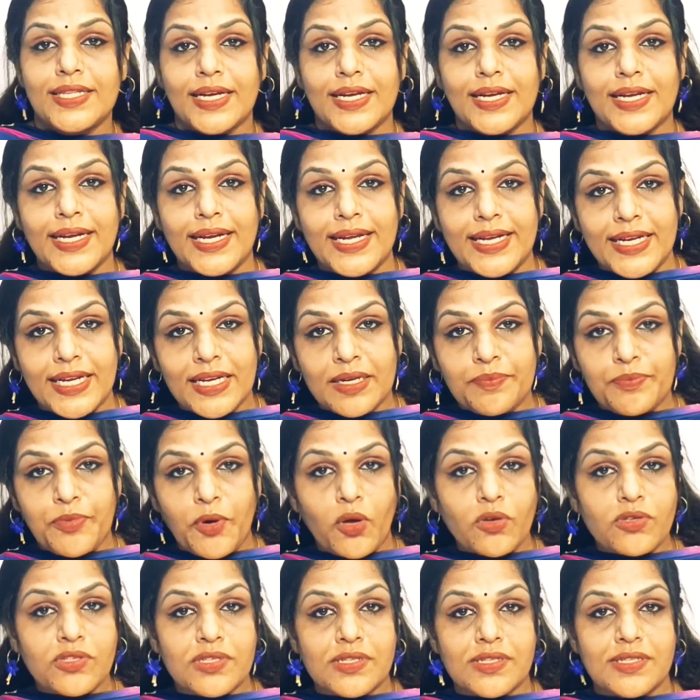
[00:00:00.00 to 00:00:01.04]
the cleaning
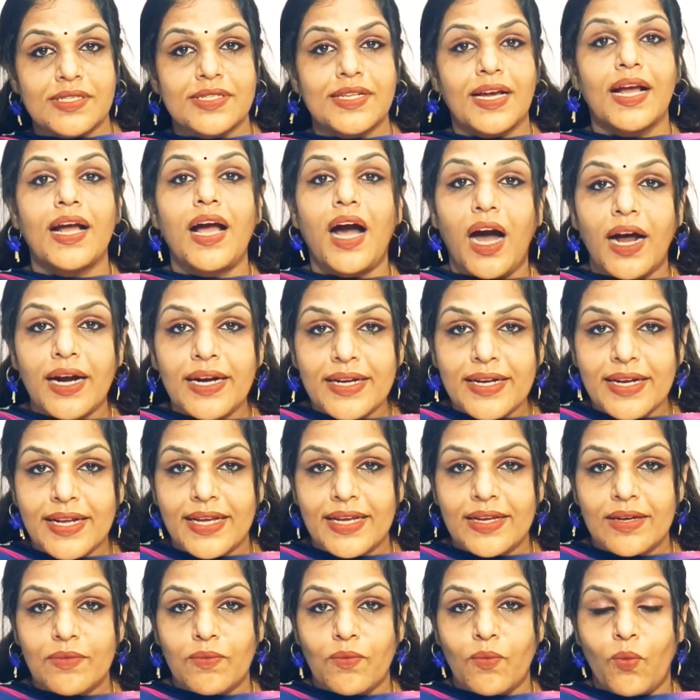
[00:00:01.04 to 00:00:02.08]
process, the
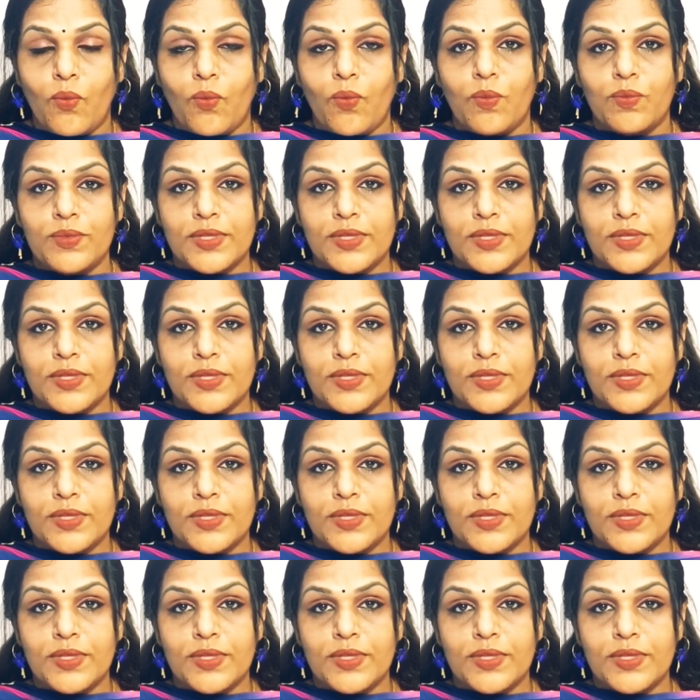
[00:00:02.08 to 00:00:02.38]
gardening,